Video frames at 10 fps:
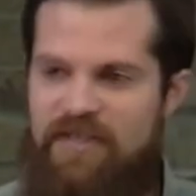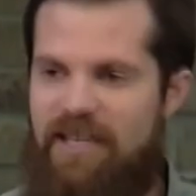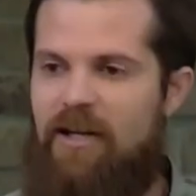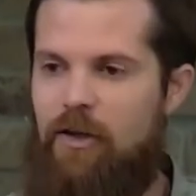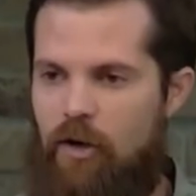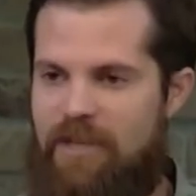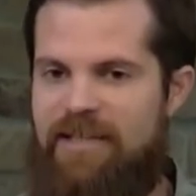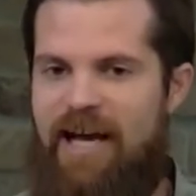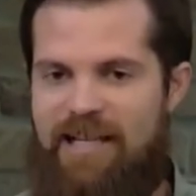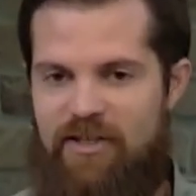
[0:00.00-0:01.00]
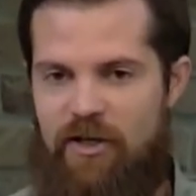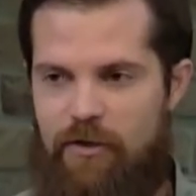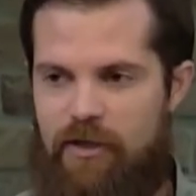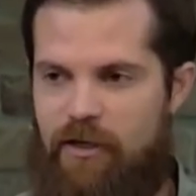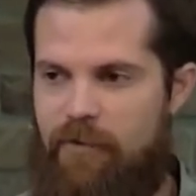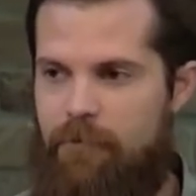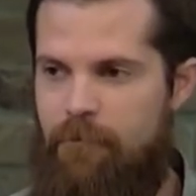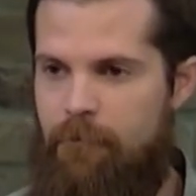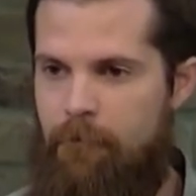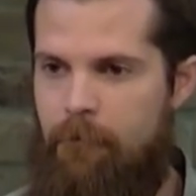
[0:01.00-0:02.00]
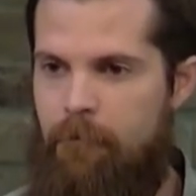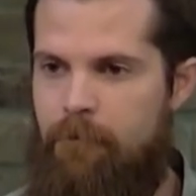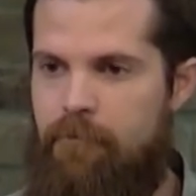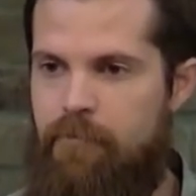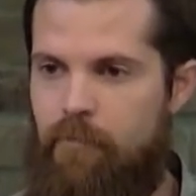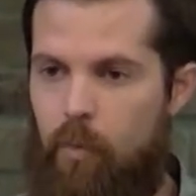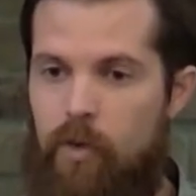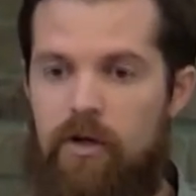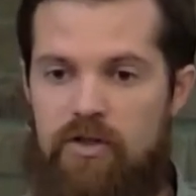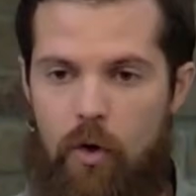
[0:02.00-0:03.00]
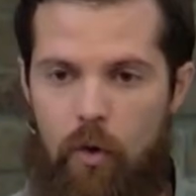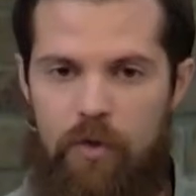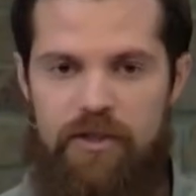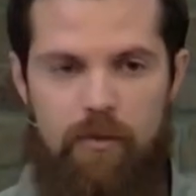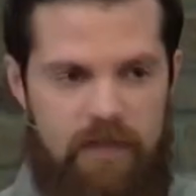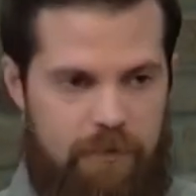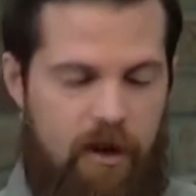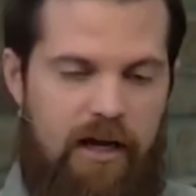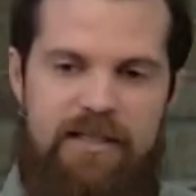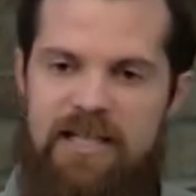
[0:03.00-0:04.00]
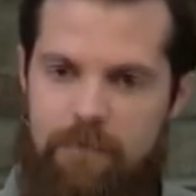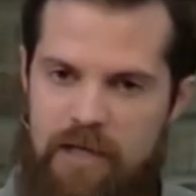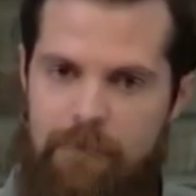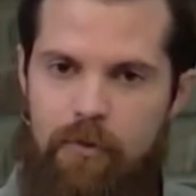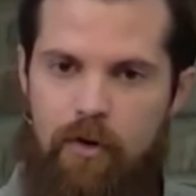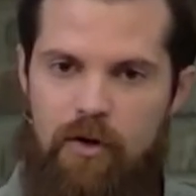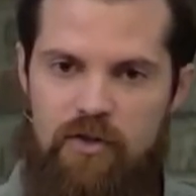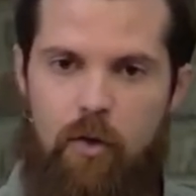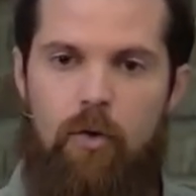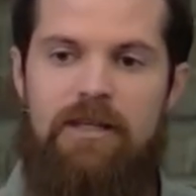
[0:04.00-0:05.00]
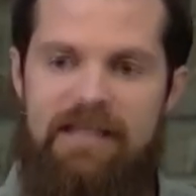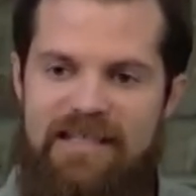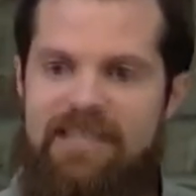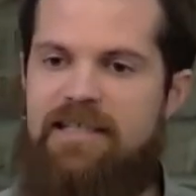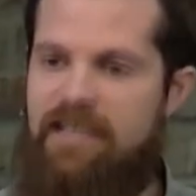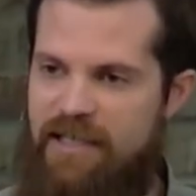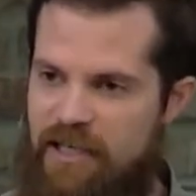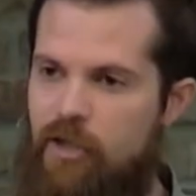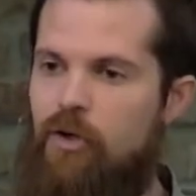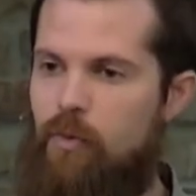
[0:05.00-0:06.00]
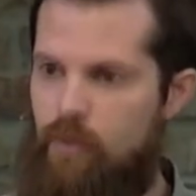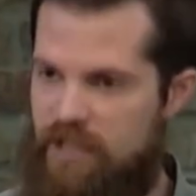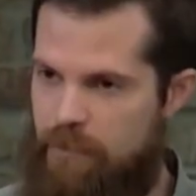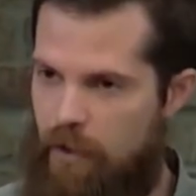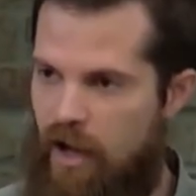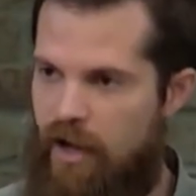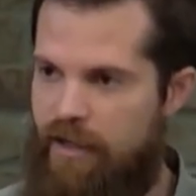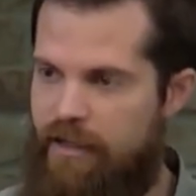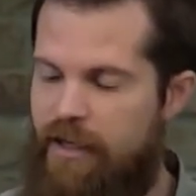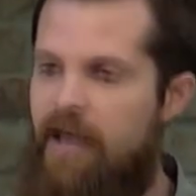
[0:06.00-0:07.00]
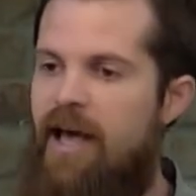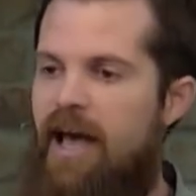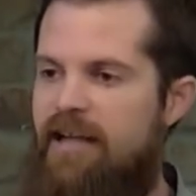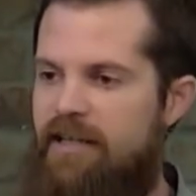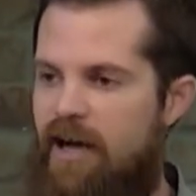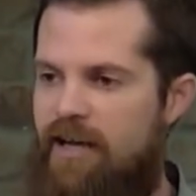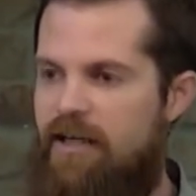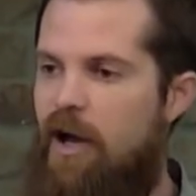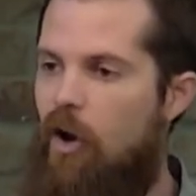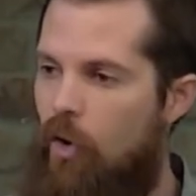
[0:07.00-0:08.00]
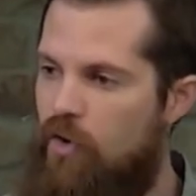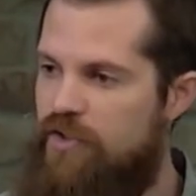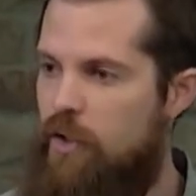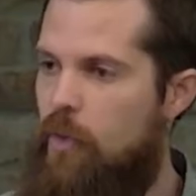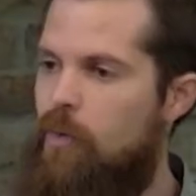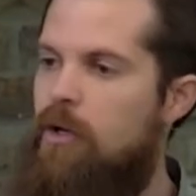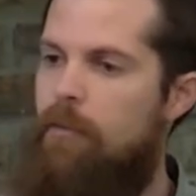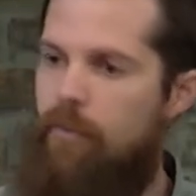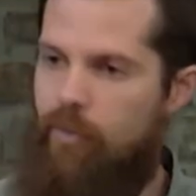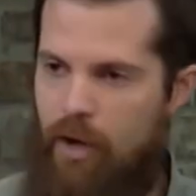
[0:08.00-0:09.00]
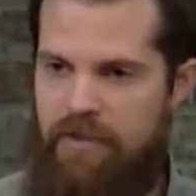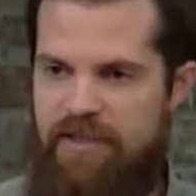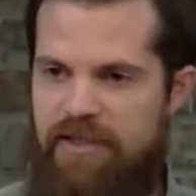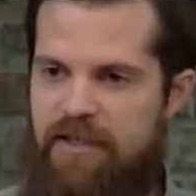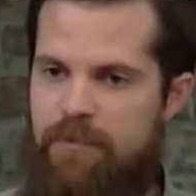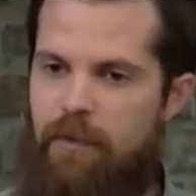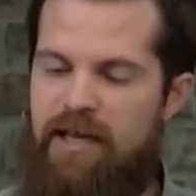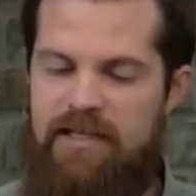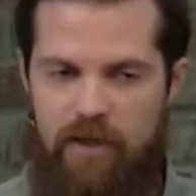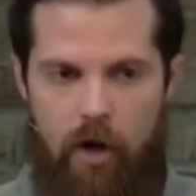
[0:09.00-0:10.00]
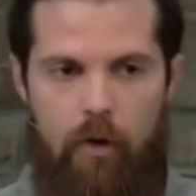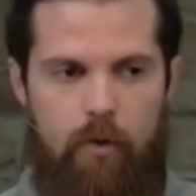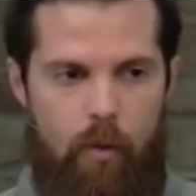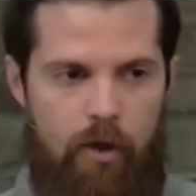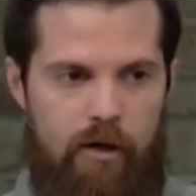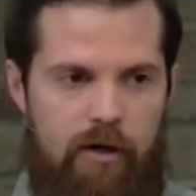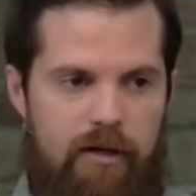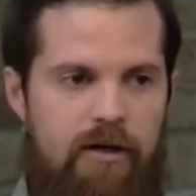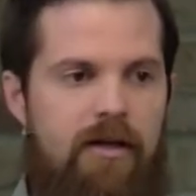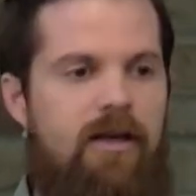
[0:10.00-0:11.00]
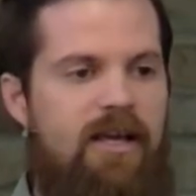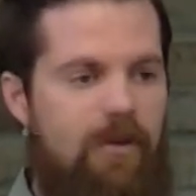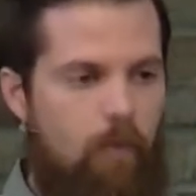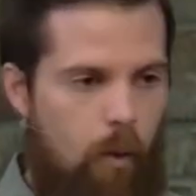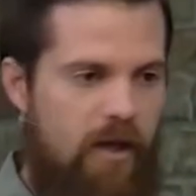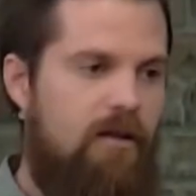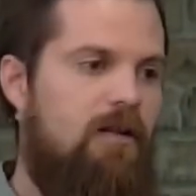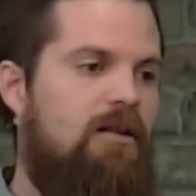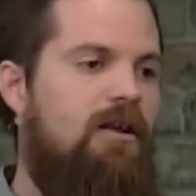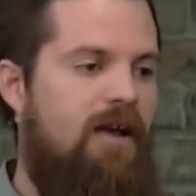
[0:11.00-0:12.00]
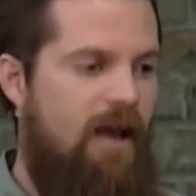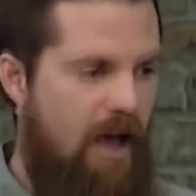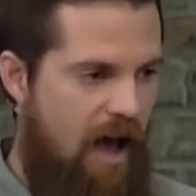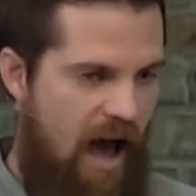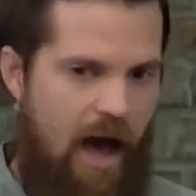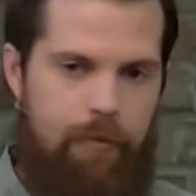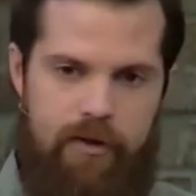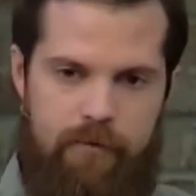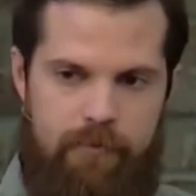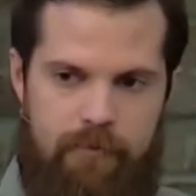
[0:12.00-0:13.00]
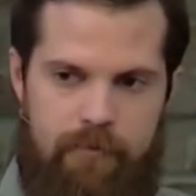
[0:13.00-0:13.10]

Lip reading: sit alongside each other here. We are told to respond. God's people are told, listen, hear, respond. And God also promises by his own word, it will happen.